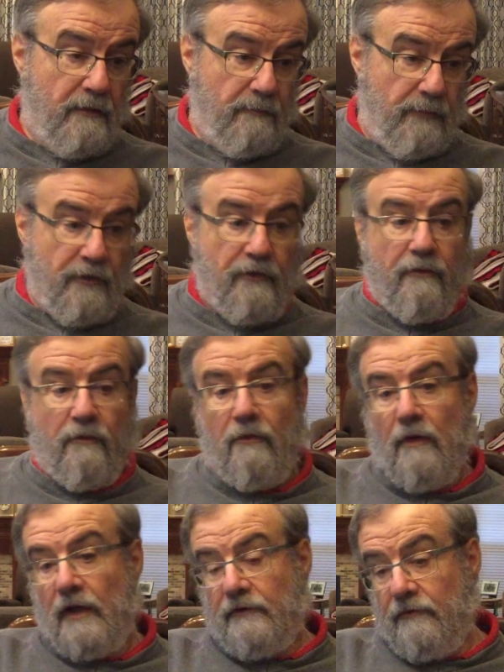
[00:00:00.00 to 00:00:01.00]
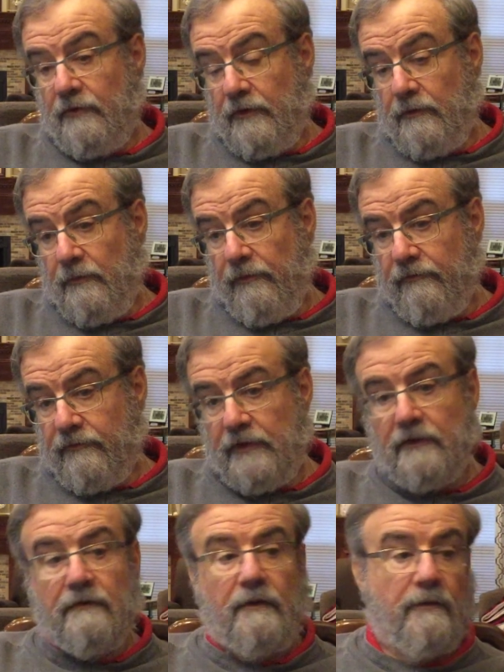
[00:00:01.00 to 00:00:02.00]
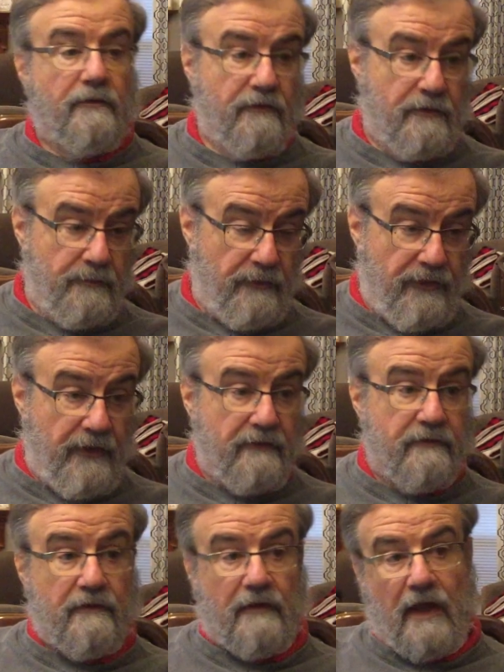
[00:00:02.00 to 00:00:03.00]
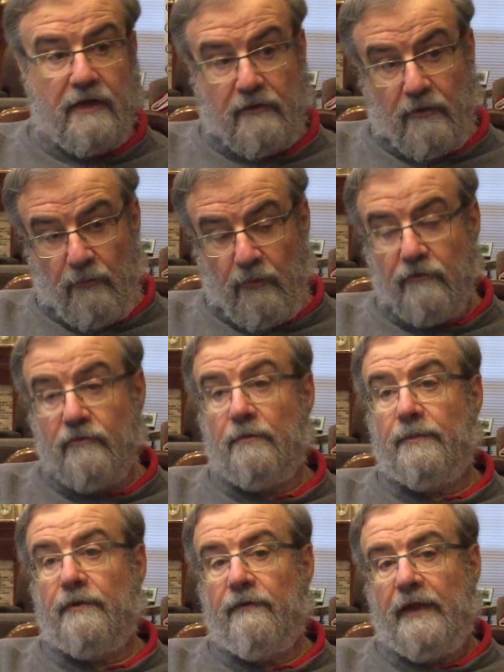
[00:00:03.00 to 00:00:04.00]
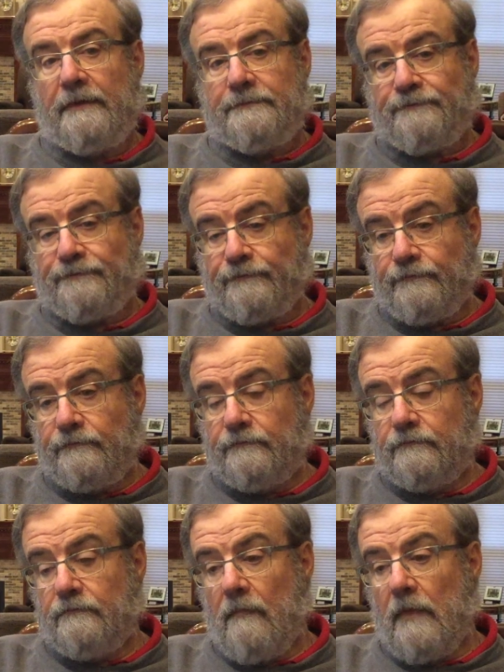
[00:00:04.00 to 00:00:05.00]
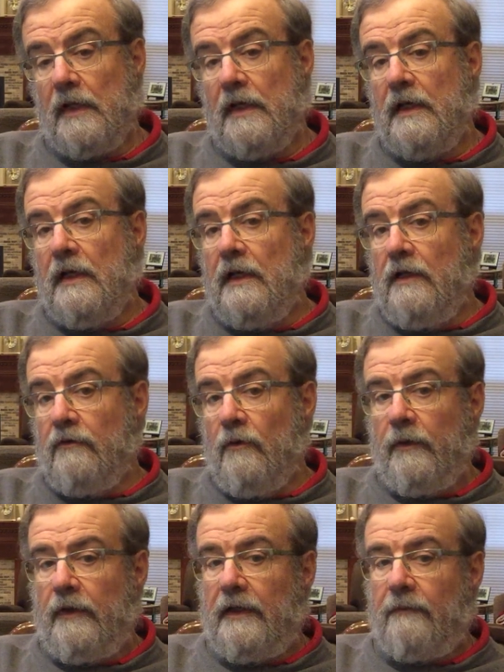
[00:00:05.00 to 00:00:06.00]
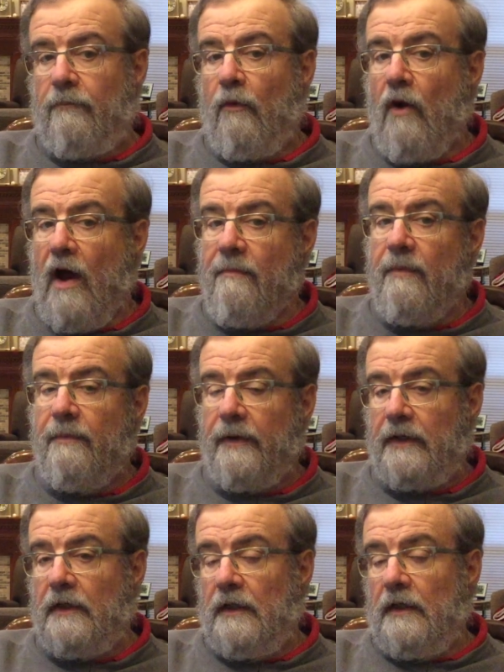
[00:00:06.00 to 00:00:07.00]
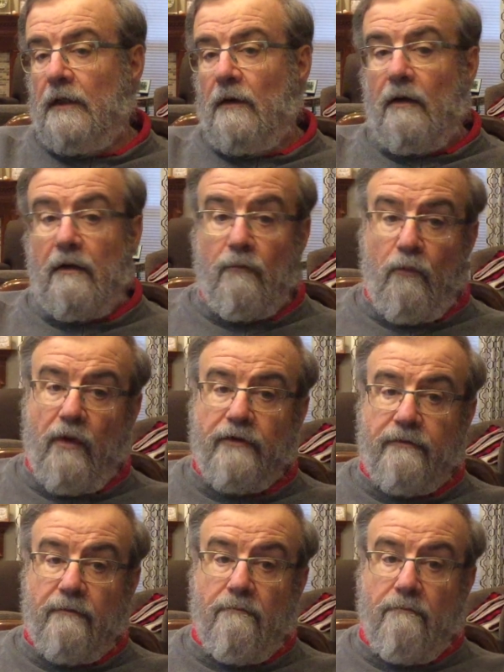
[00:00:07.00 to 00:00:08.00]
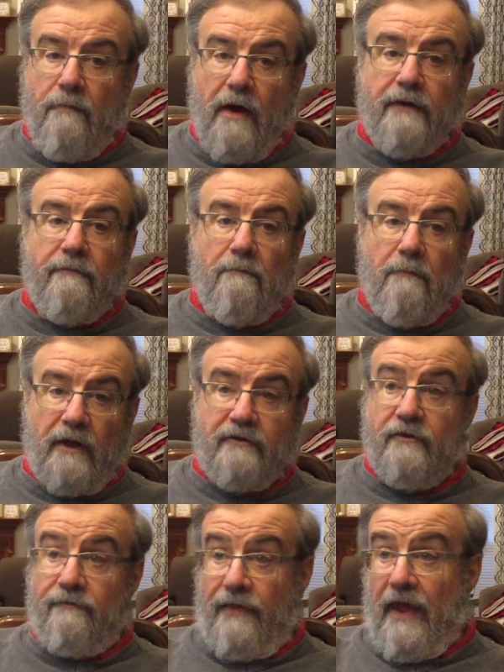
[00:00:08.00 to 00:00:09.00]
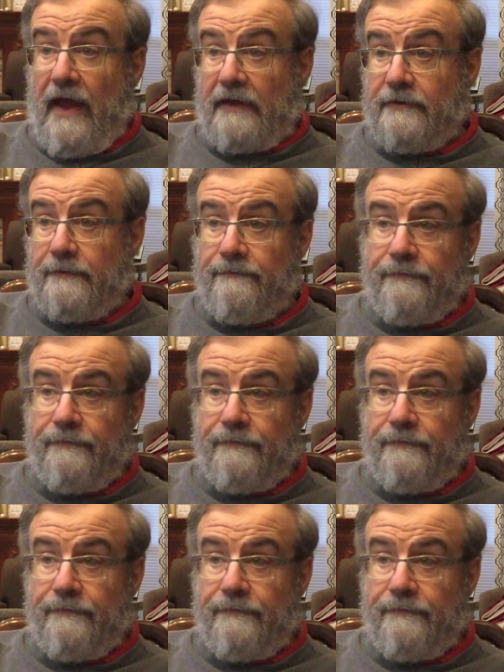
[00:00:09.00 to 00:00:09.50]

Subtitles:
murder, how you deal with stealing, what you do with this, and how you can worship and all that. So it probably was much of that.